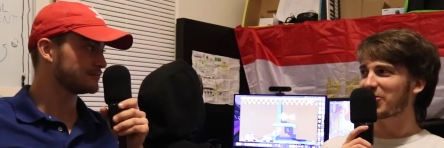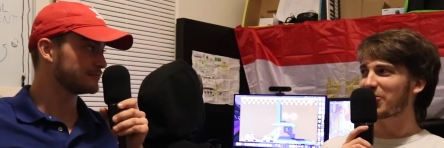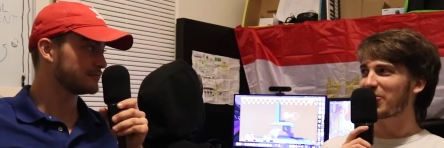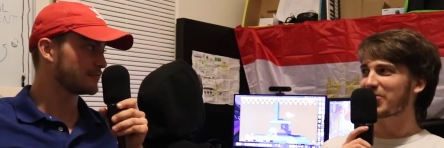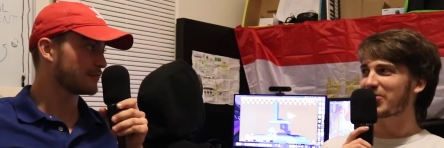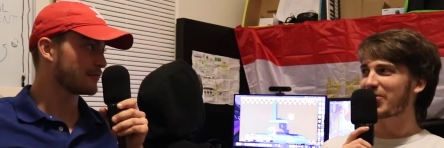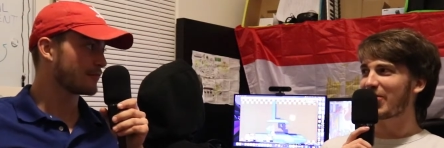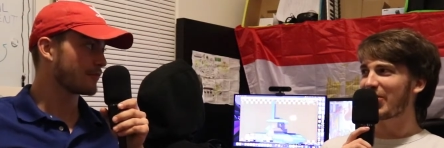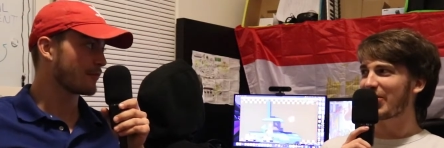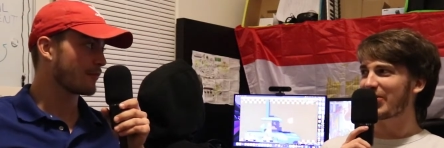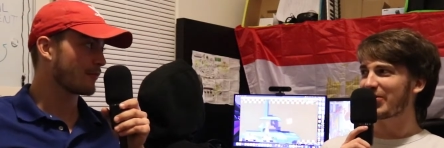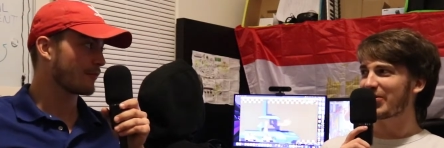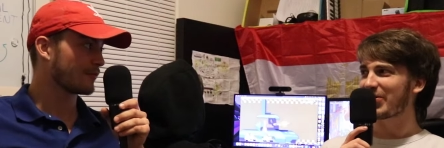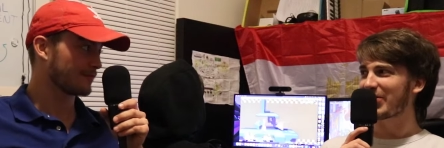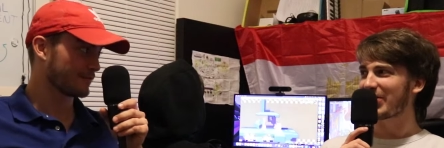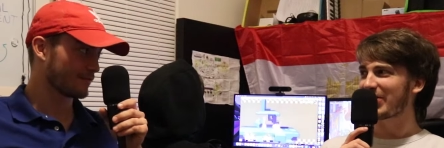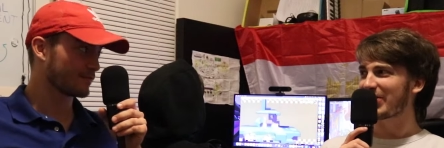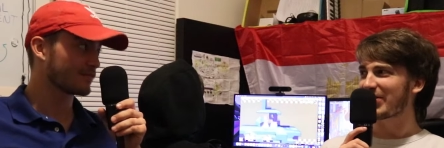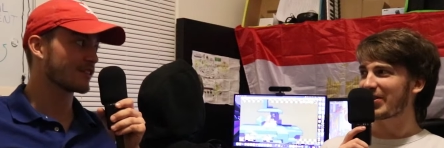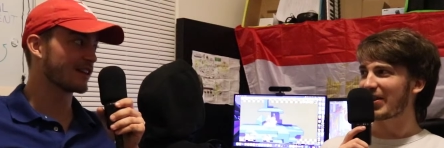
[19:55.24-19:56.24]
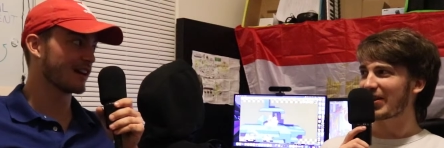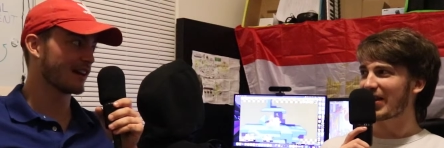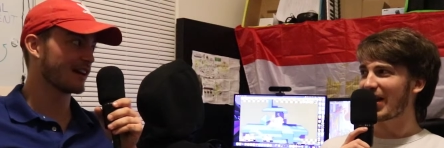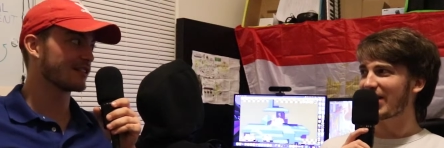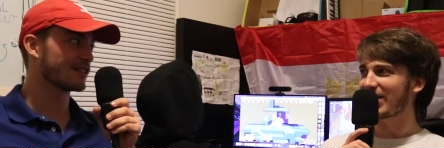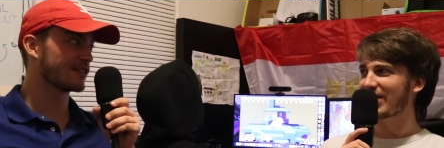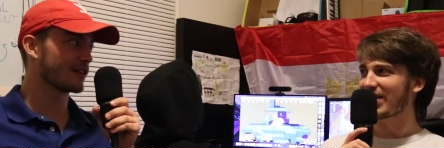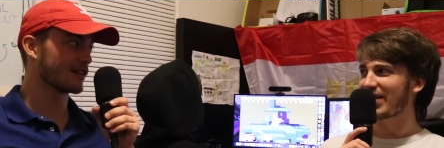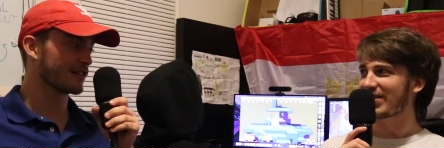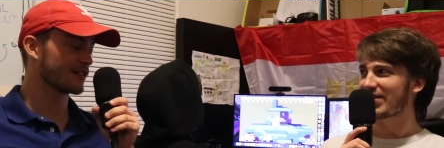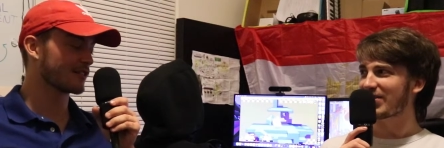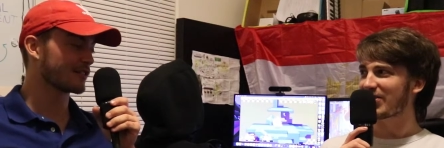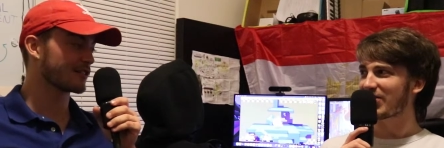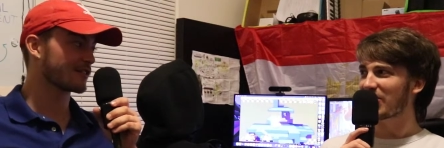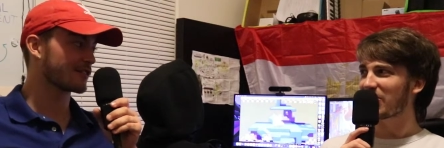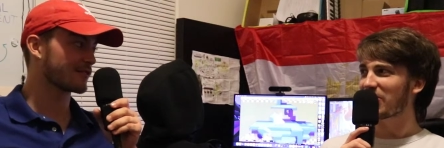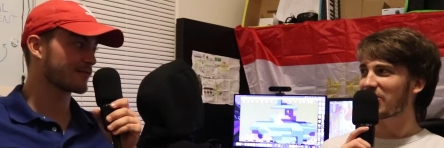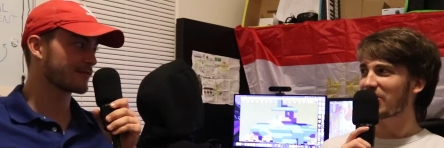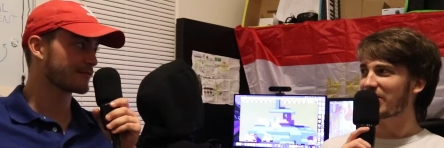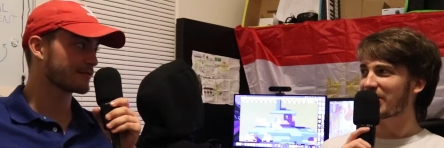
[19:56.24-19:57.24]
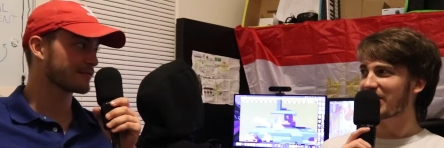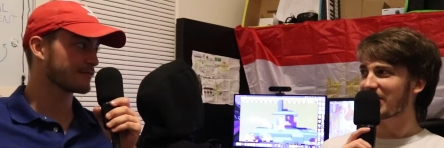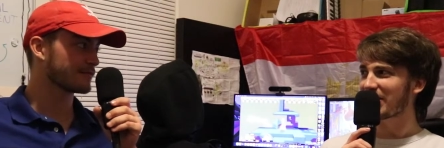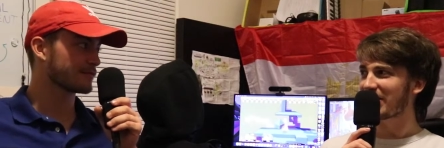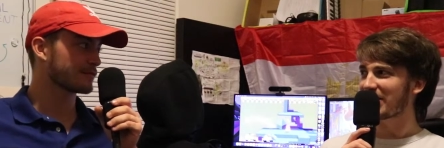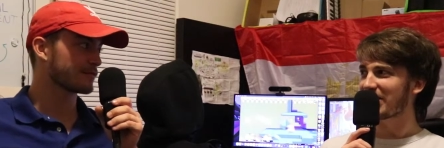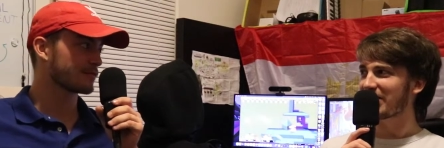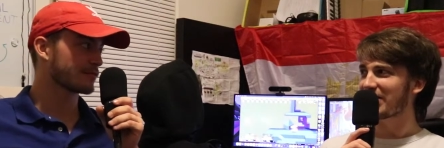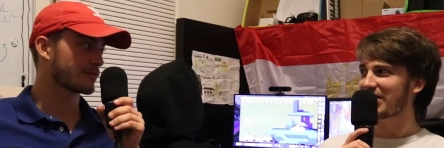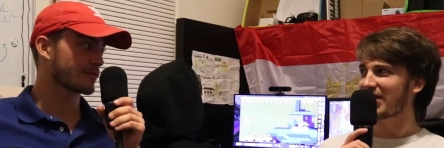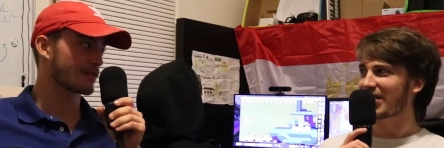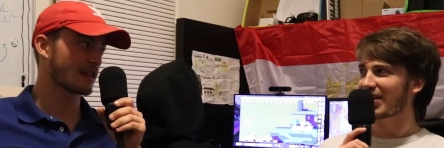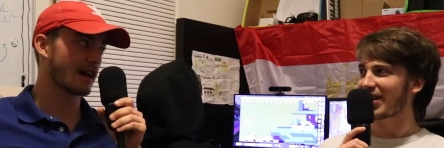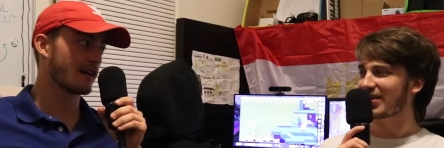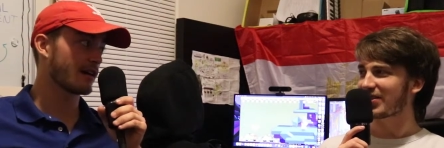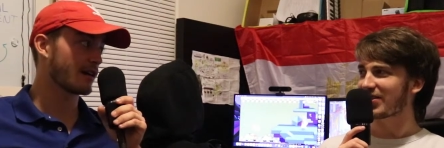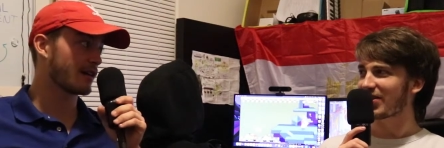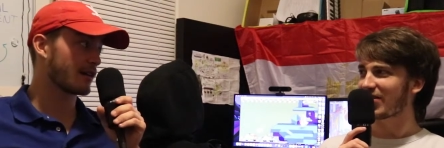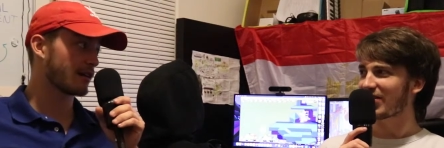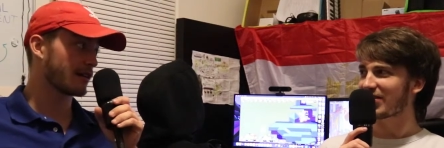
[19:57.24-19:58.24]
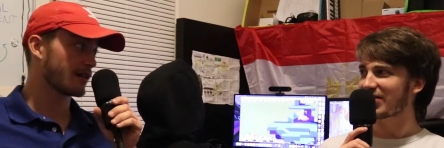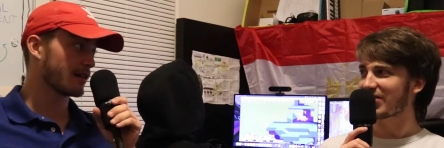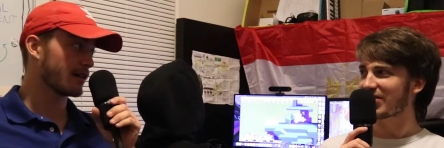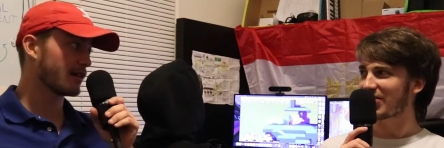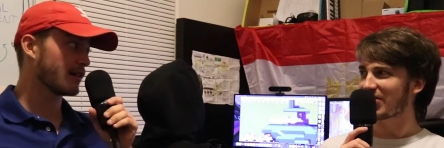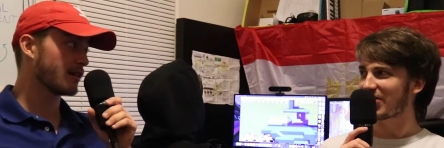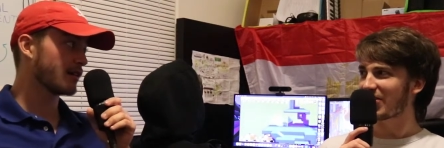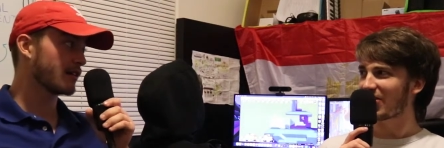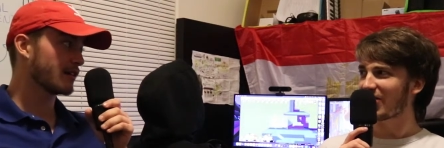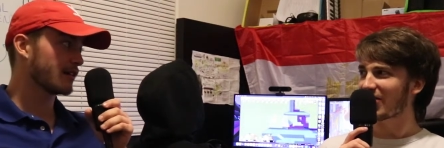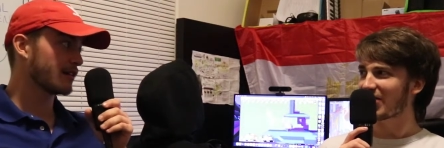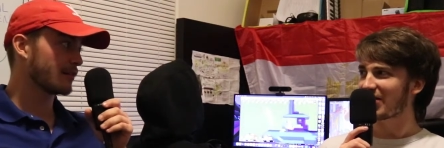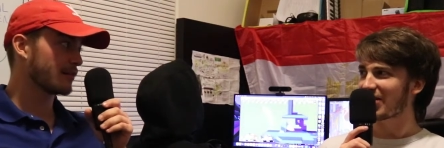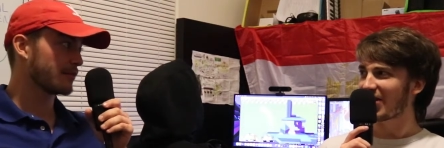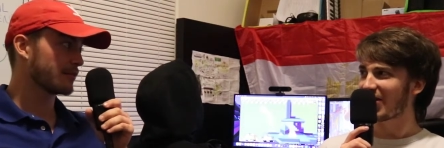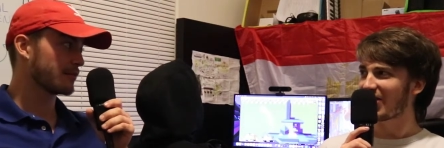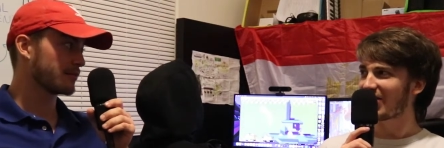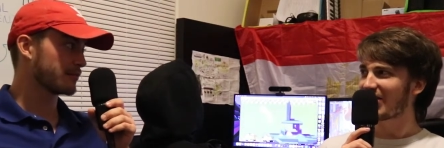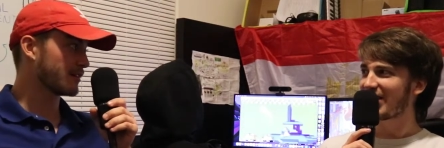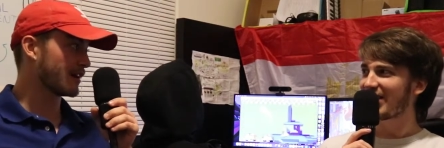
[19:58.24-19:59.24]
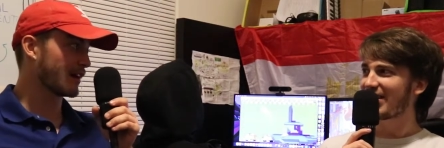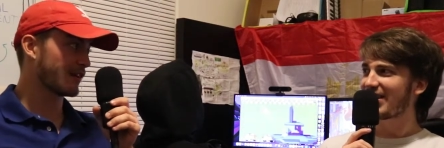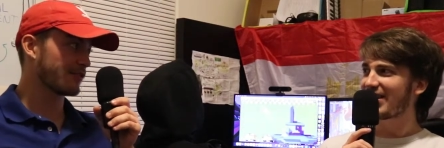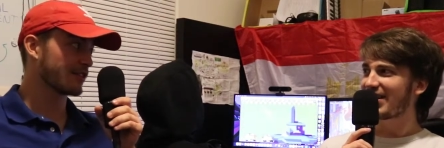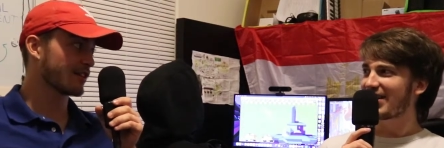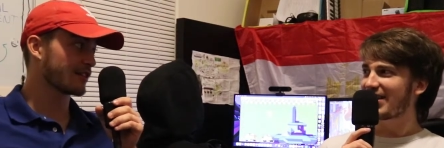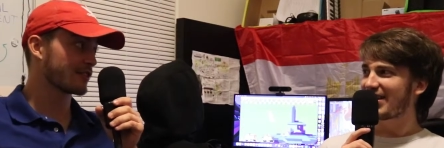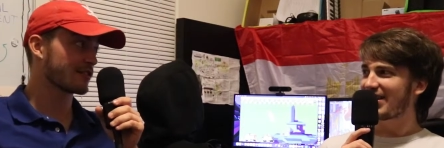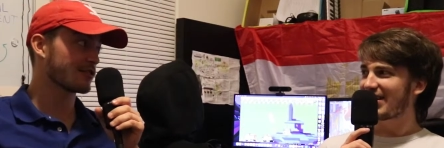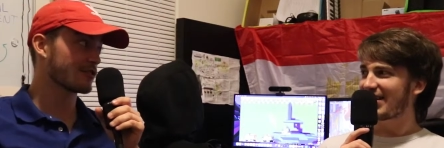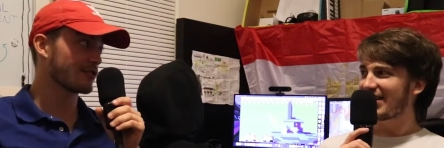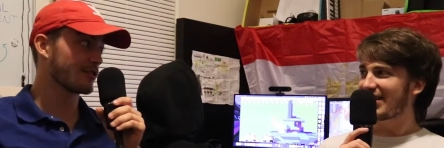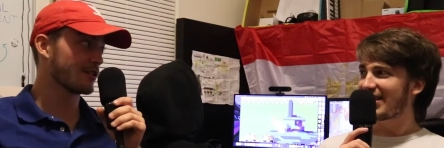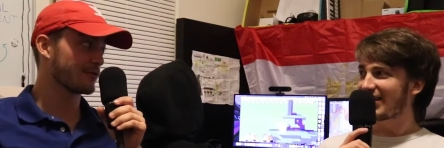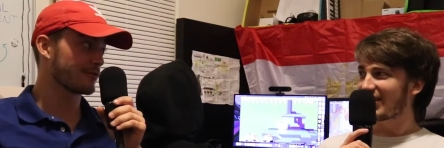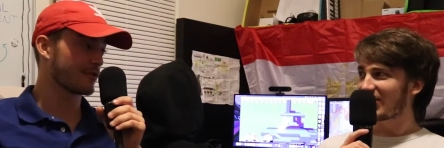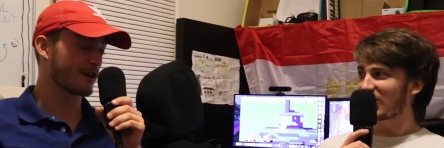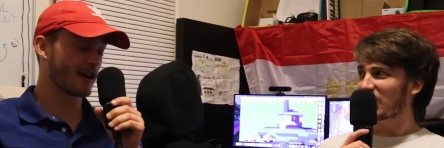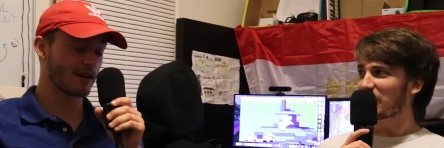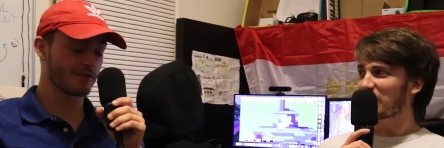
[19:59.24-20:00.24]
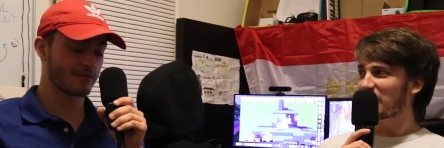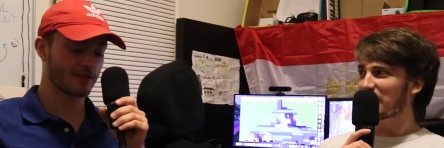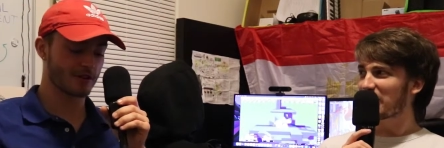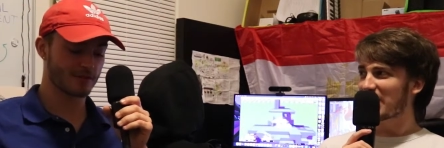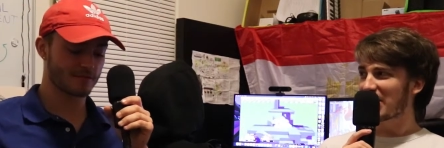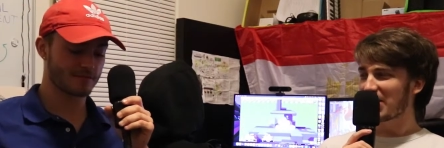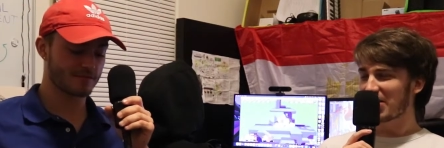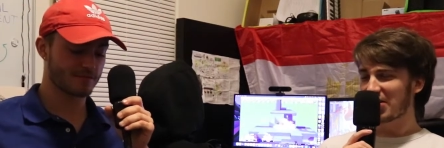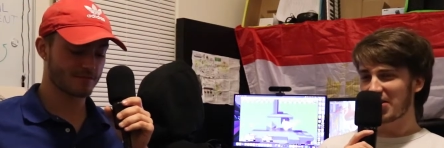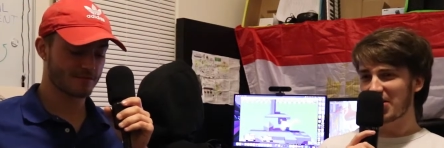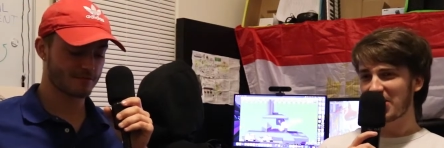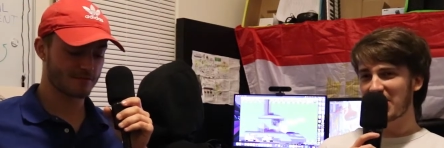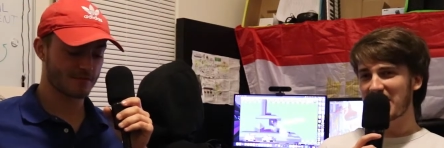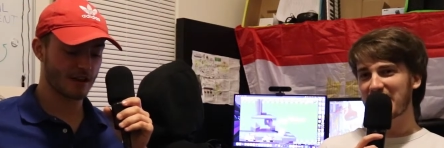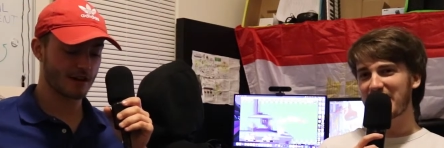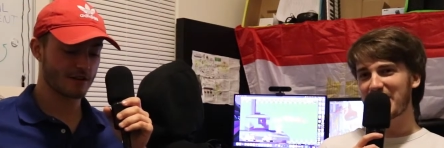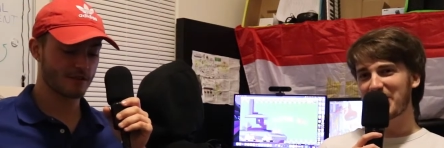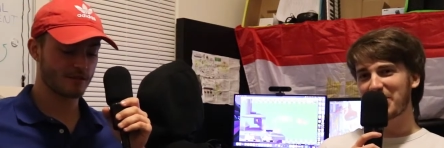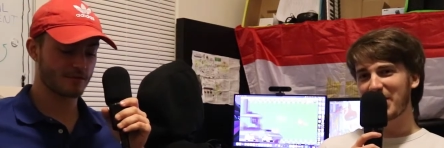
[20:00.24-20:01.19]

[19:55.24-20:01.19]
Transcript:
Speaker 1: goes hard though. Like yeah, I, it it's still really good. Like I still listen to it all the time.
Speaker 2: Yeah, I haven't listened to it in forever. Thinking